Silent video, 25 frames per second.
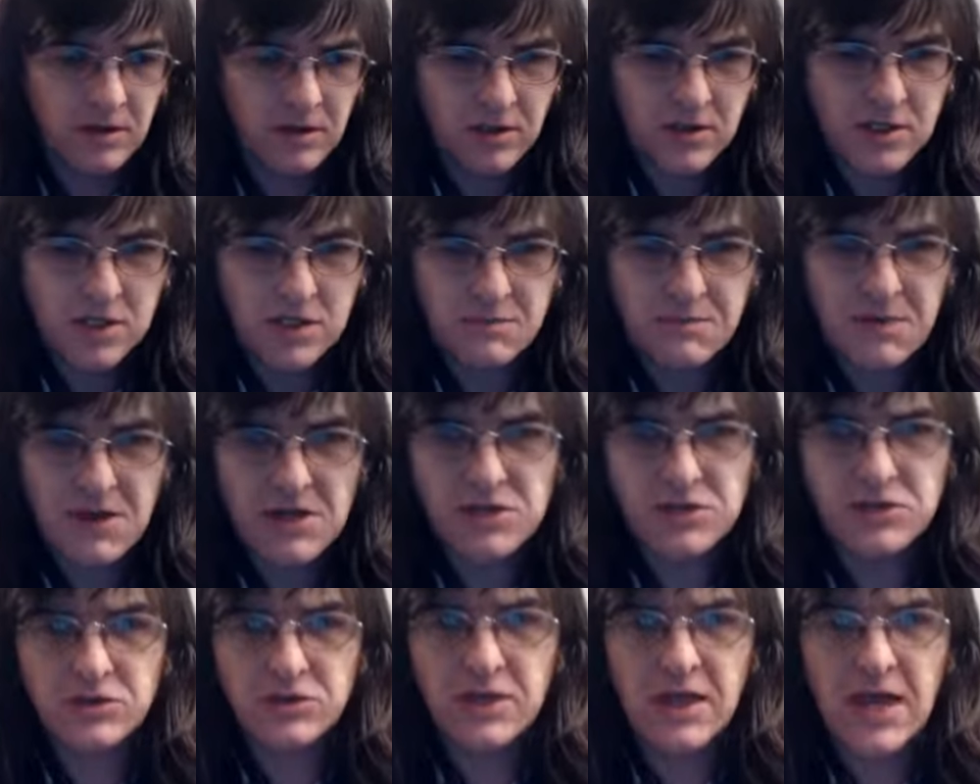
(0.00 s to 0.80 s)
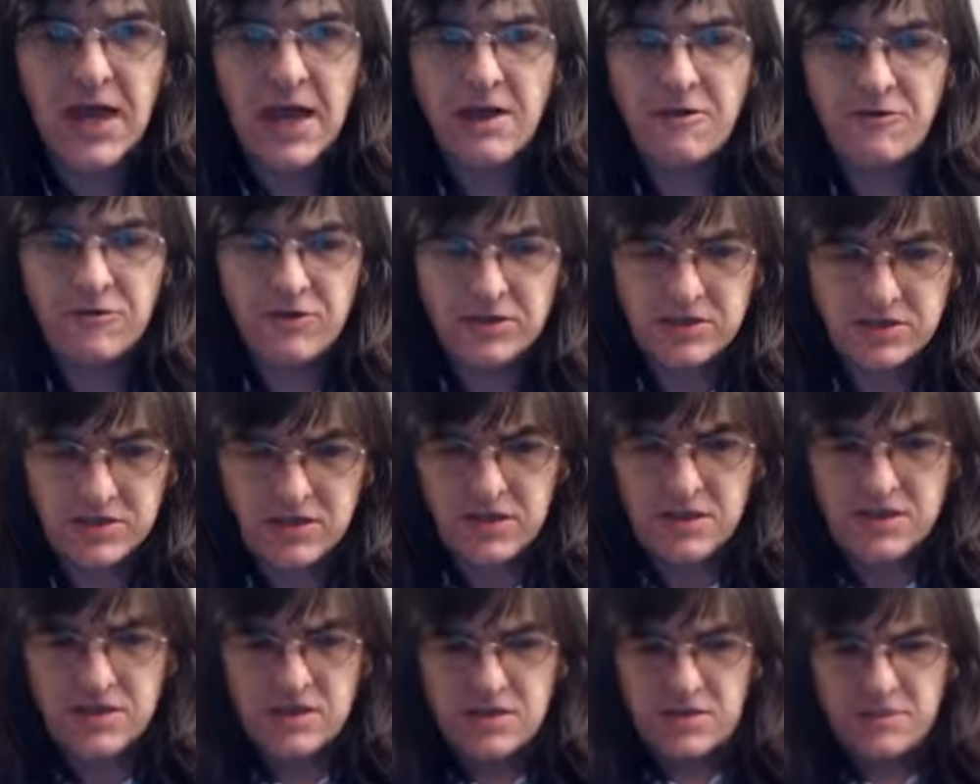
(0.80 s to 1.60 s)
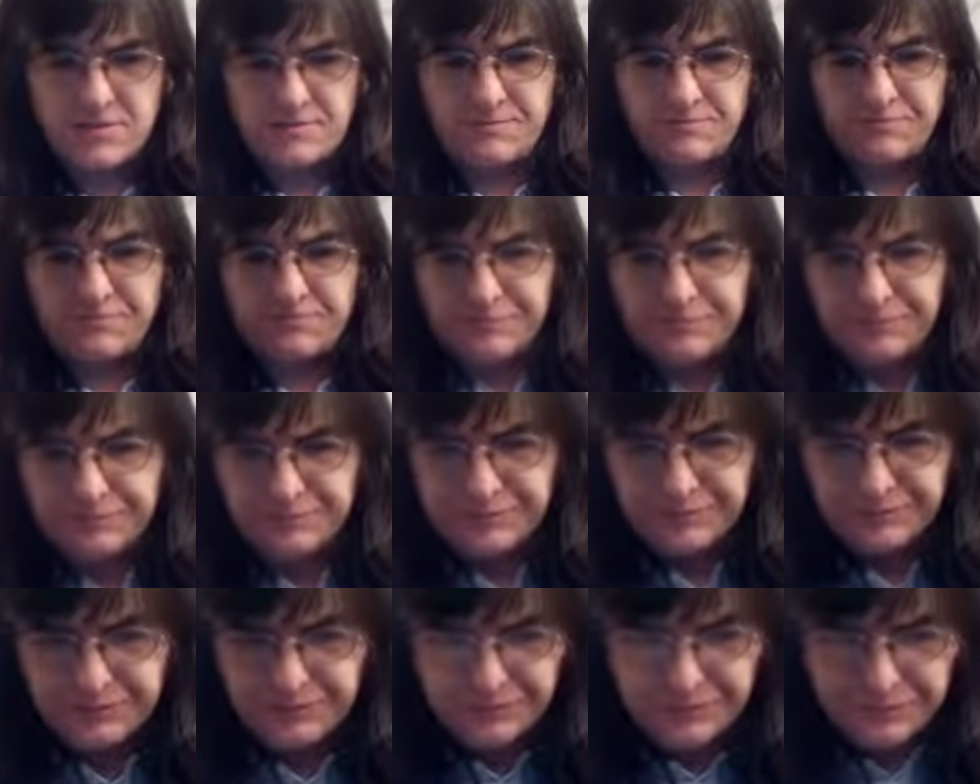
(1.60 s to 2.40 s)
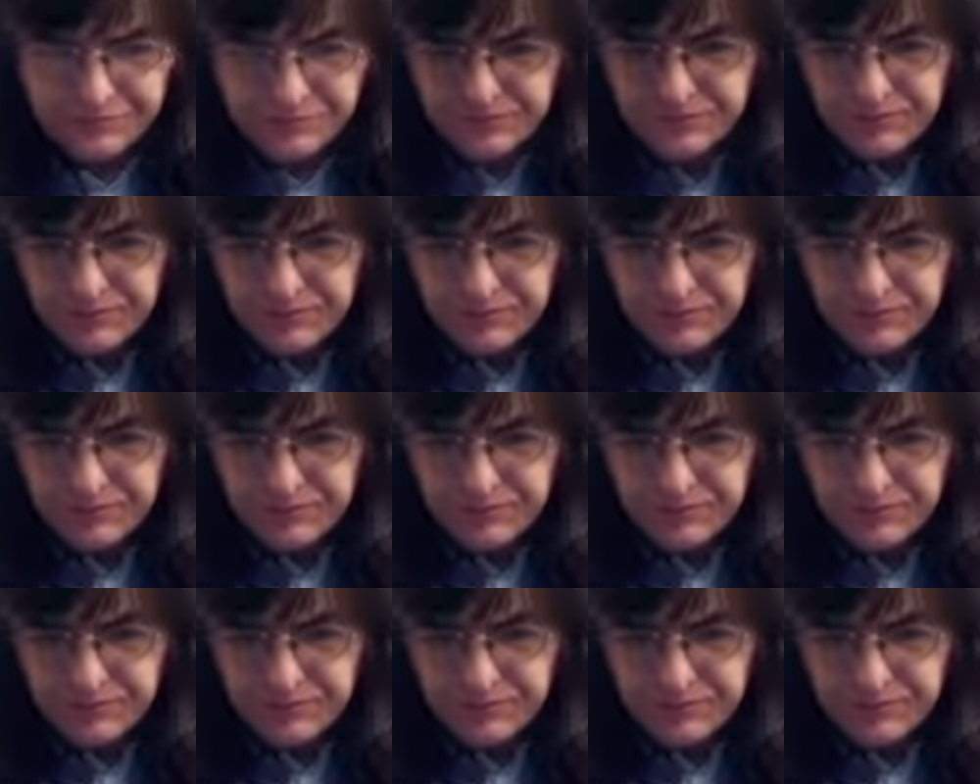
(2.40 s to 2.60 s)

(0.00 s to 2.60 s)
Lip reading: I don't like special characters.